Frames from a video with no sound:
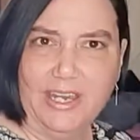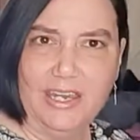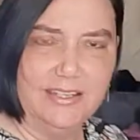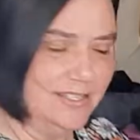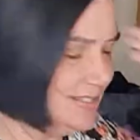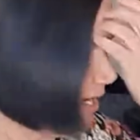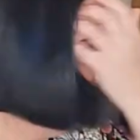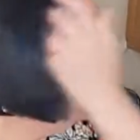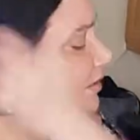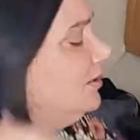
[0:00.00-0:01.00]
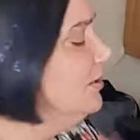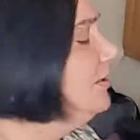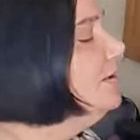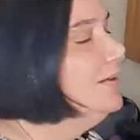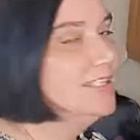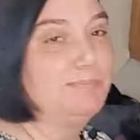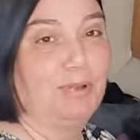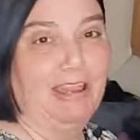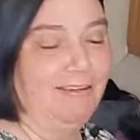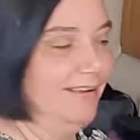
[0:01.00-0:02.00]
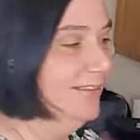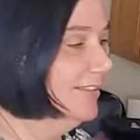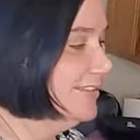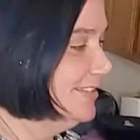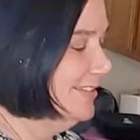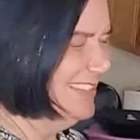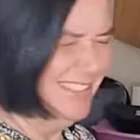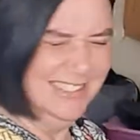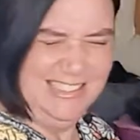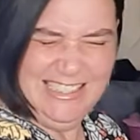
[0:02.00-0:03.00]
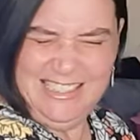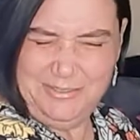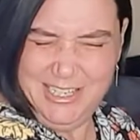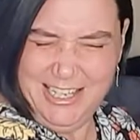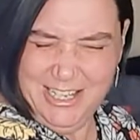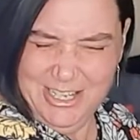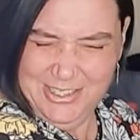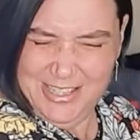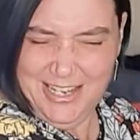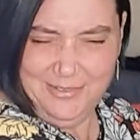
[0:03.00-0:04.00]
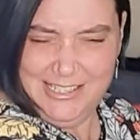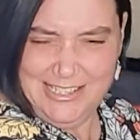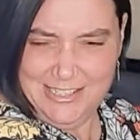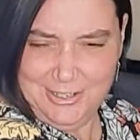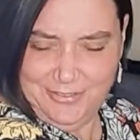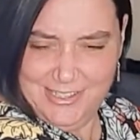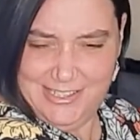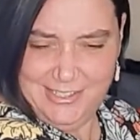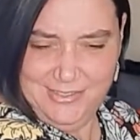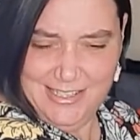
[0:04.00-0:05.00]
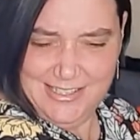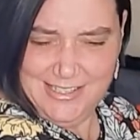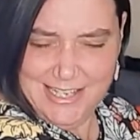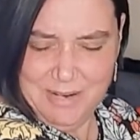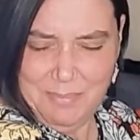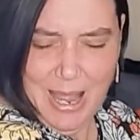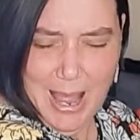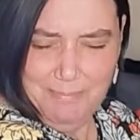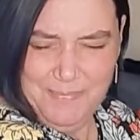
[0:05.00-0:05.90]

can you tell? Spring colors. All right, here we go. I always get nervous doing this. It's gonna pop.